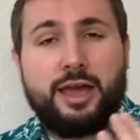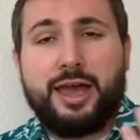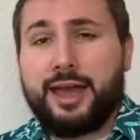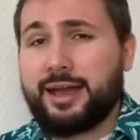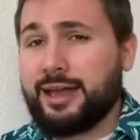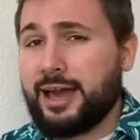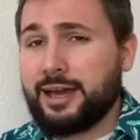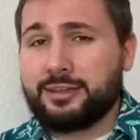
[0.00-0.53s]
a
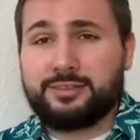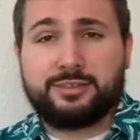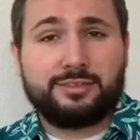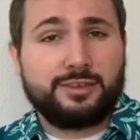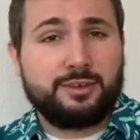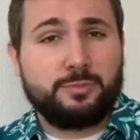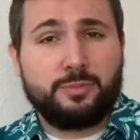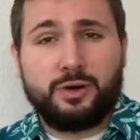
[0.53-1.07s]
cactus
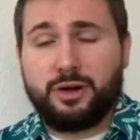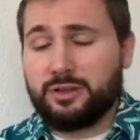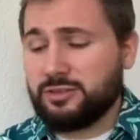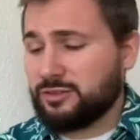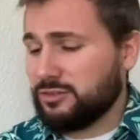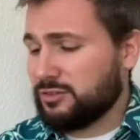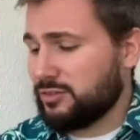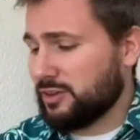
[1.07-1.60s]
in a
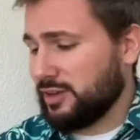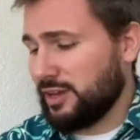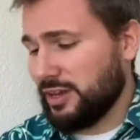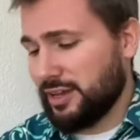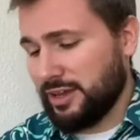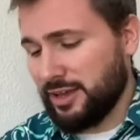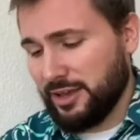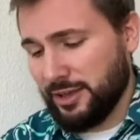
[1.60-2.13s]
pot,
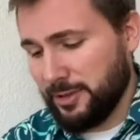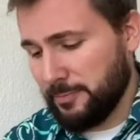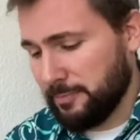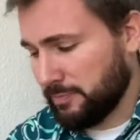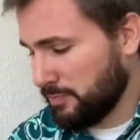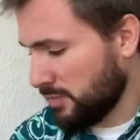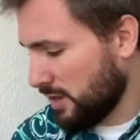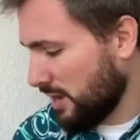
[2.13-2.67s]

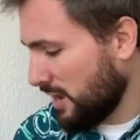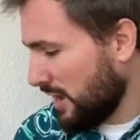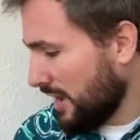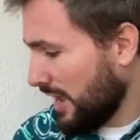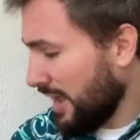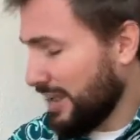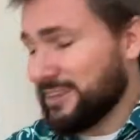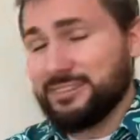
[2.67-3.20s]
um,
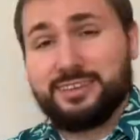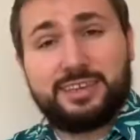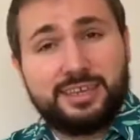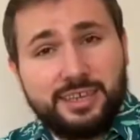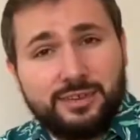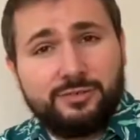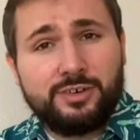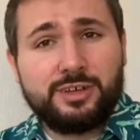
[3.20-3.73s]
and
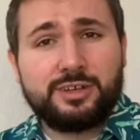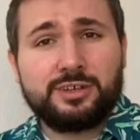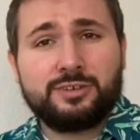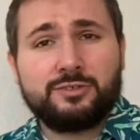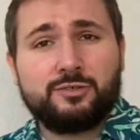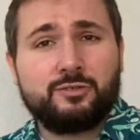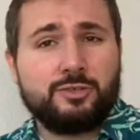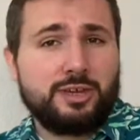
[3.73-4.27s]

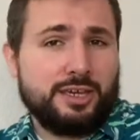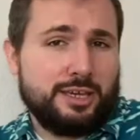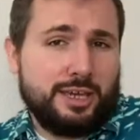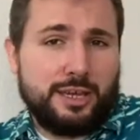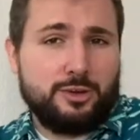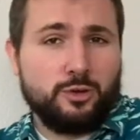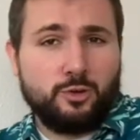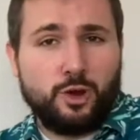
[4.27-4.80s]
even
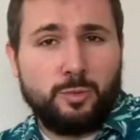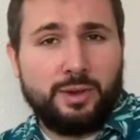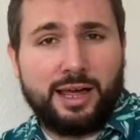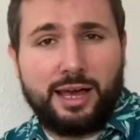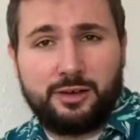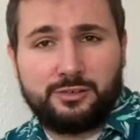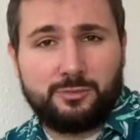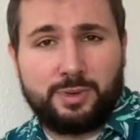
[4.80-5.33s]
in your normal
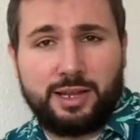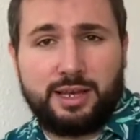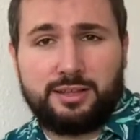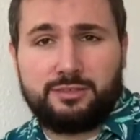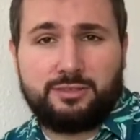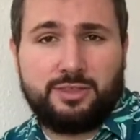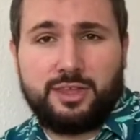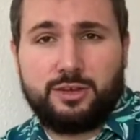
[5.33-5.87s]

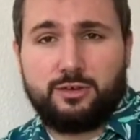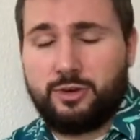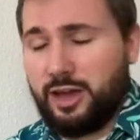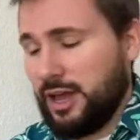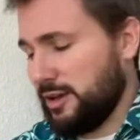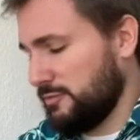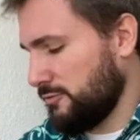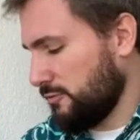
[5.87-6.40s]
houseplant that you
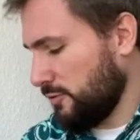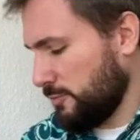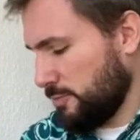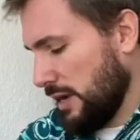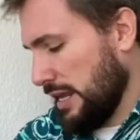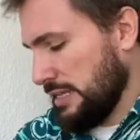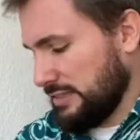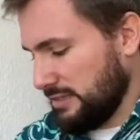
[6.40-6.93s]
have
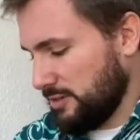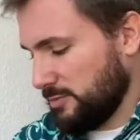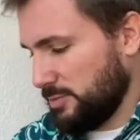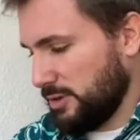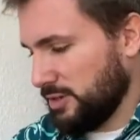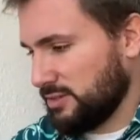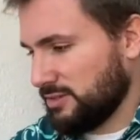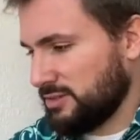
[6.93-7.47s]
placed in a
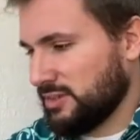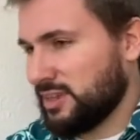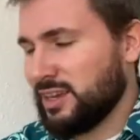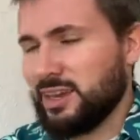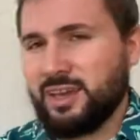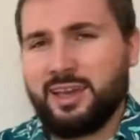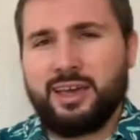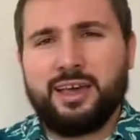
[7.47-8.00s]
pot.
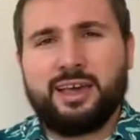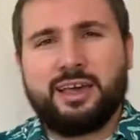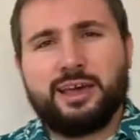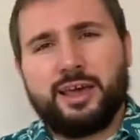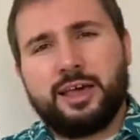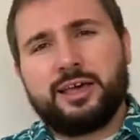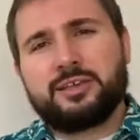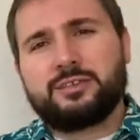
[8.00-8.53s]

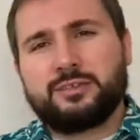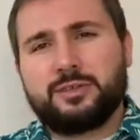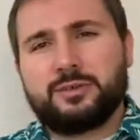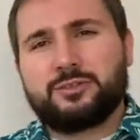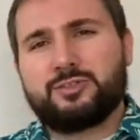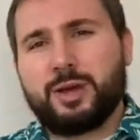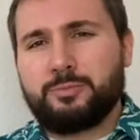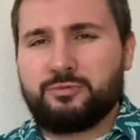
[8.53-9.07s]

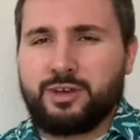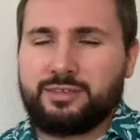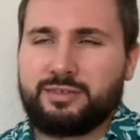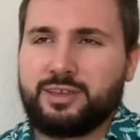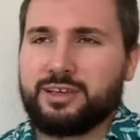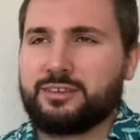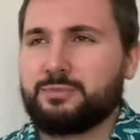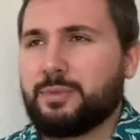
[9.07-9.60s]
Top
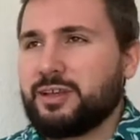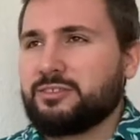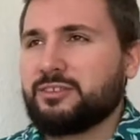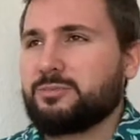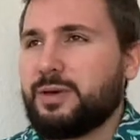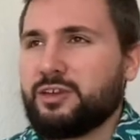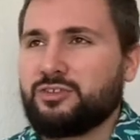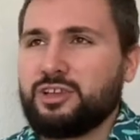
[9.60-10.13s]
dressing is
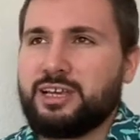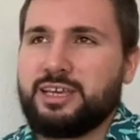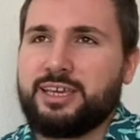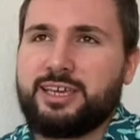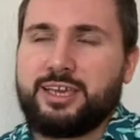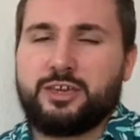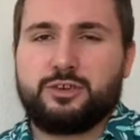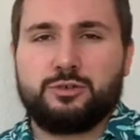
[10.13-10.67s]

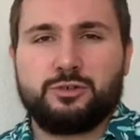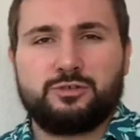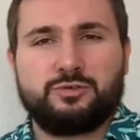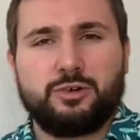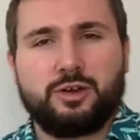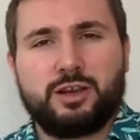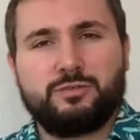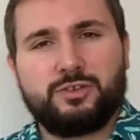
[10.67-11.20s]
especially
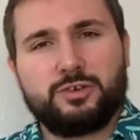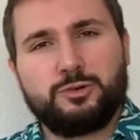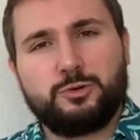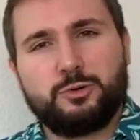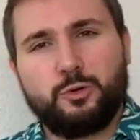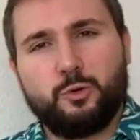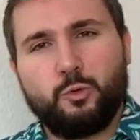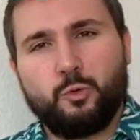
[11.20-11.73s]
useful if
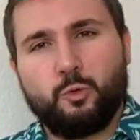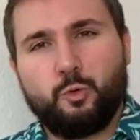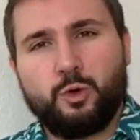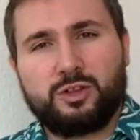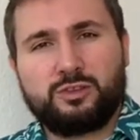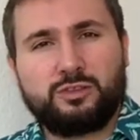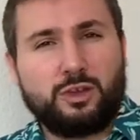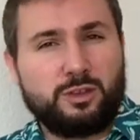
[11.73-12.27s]
you
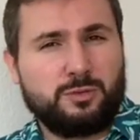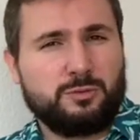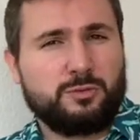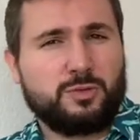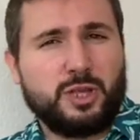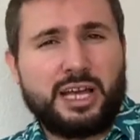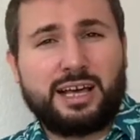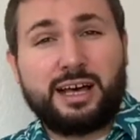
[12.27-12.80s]
want
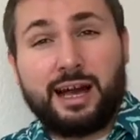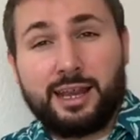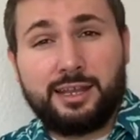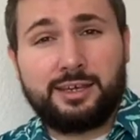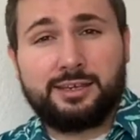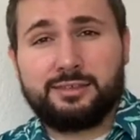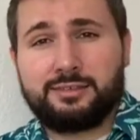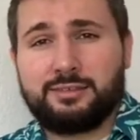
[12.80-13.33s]
certain
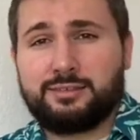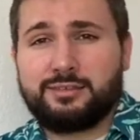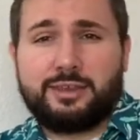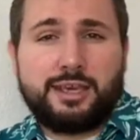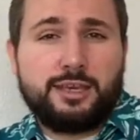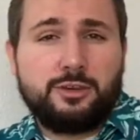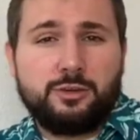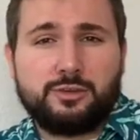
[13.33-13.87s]
colors
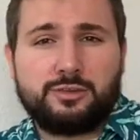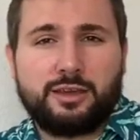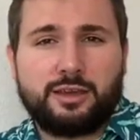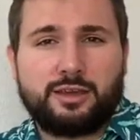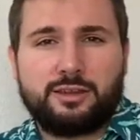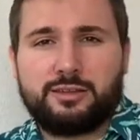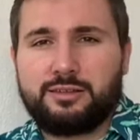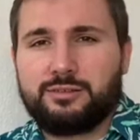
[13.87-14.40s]
in your
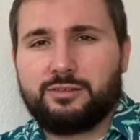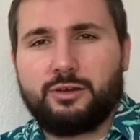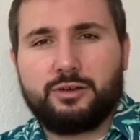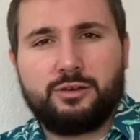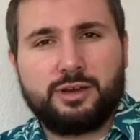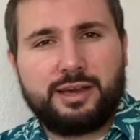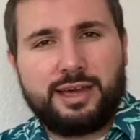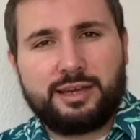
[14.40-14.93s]
succulents or
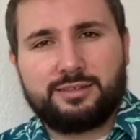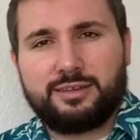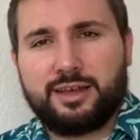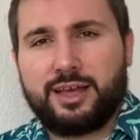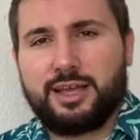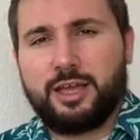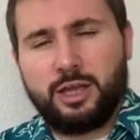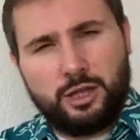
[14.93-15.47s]
your
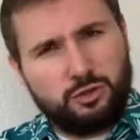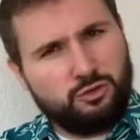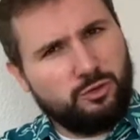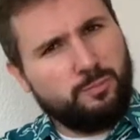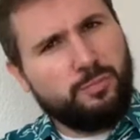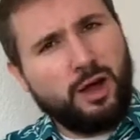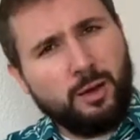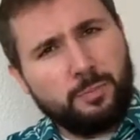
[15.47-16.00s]
cacti to
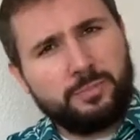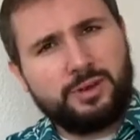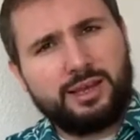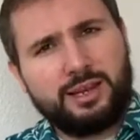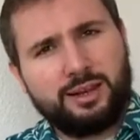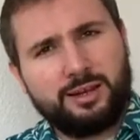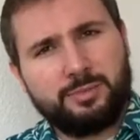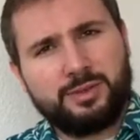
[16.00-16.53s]
pop a
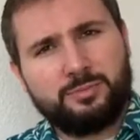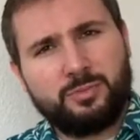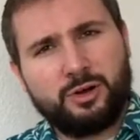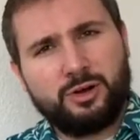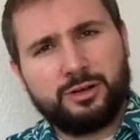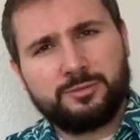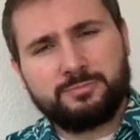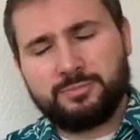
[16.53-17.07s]
little bit
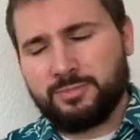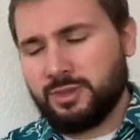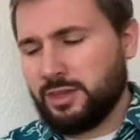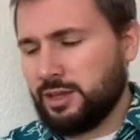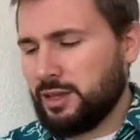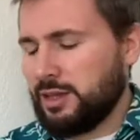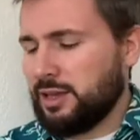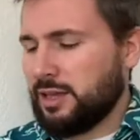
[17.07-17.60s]
more
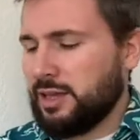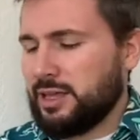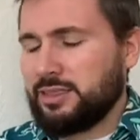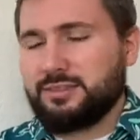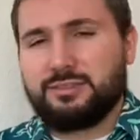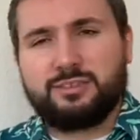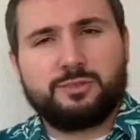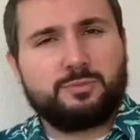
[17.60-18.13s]

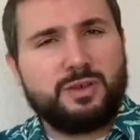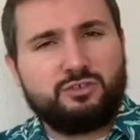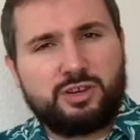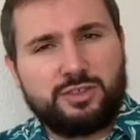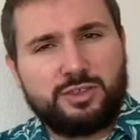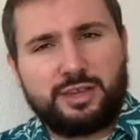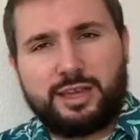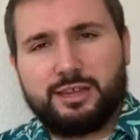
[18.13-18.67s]
this is
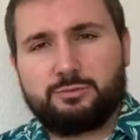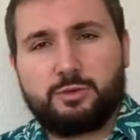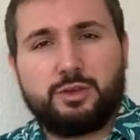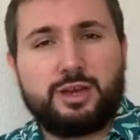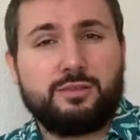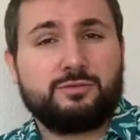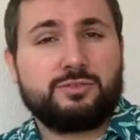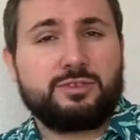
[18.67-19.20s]
especially the case when you
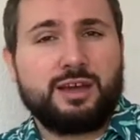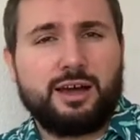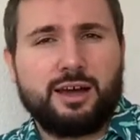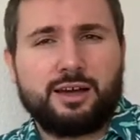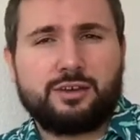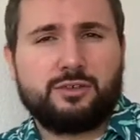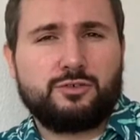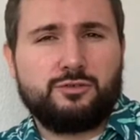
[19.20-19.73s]
have
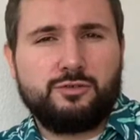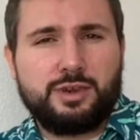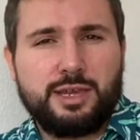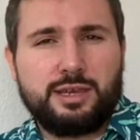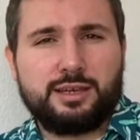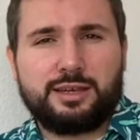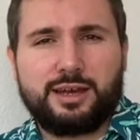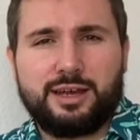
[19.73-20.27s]
dark
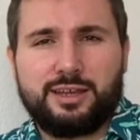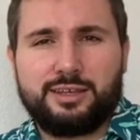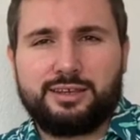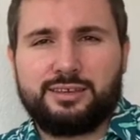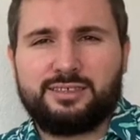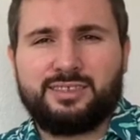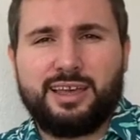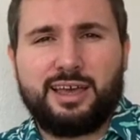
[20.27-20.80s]
green
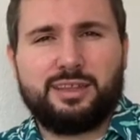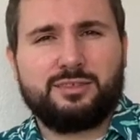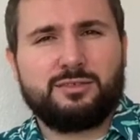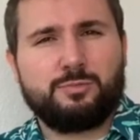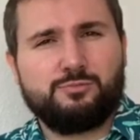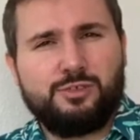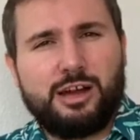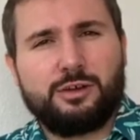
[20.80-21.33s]
colors
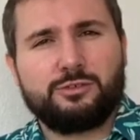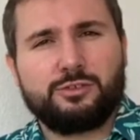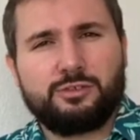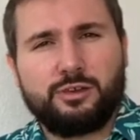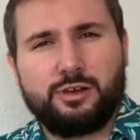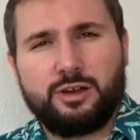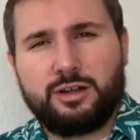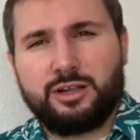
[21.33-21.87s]
and brown
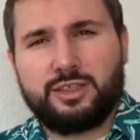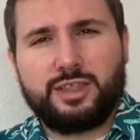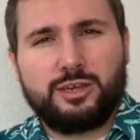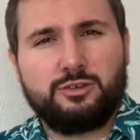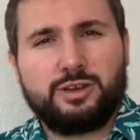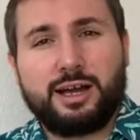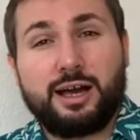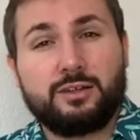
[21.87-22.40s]
soil, then
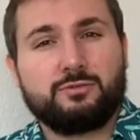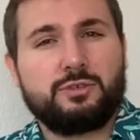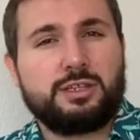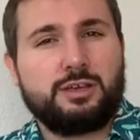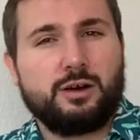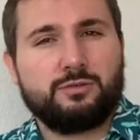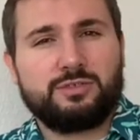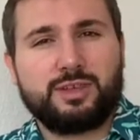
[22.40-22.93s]
you can't really
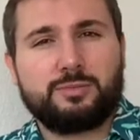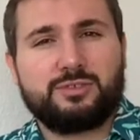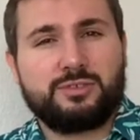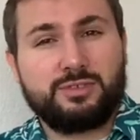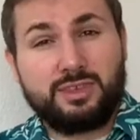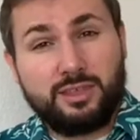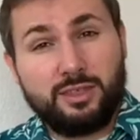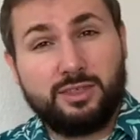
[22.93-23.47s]
oftentimes
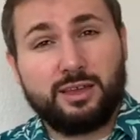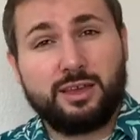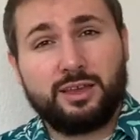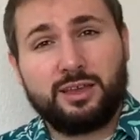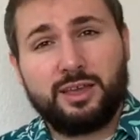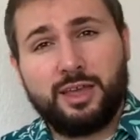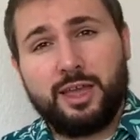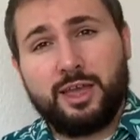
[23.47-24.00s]
see the
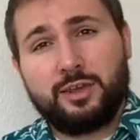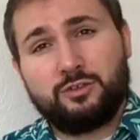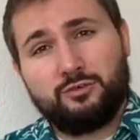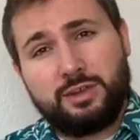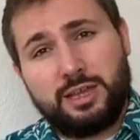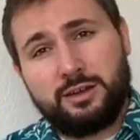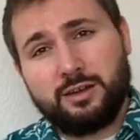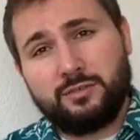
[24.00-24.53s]

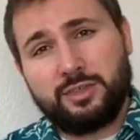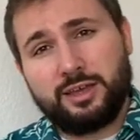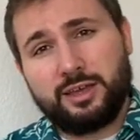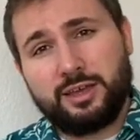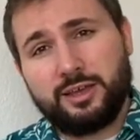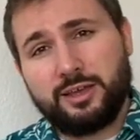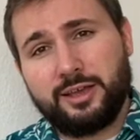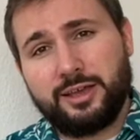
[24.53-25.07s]
green of the
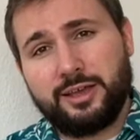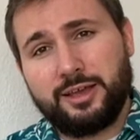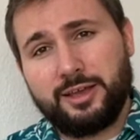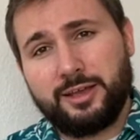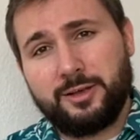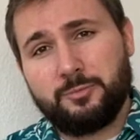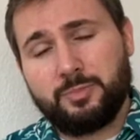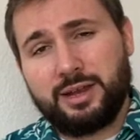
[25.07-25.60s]

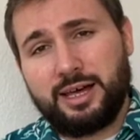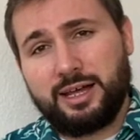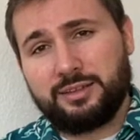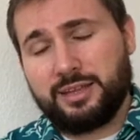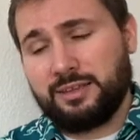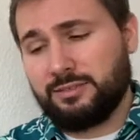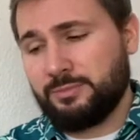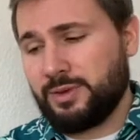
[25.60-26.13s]
uh, plant
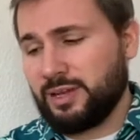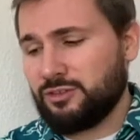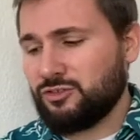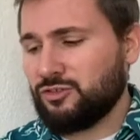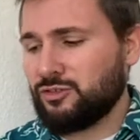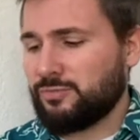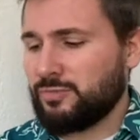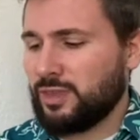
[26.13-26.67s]
as
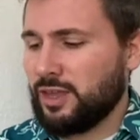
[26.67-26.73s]
much.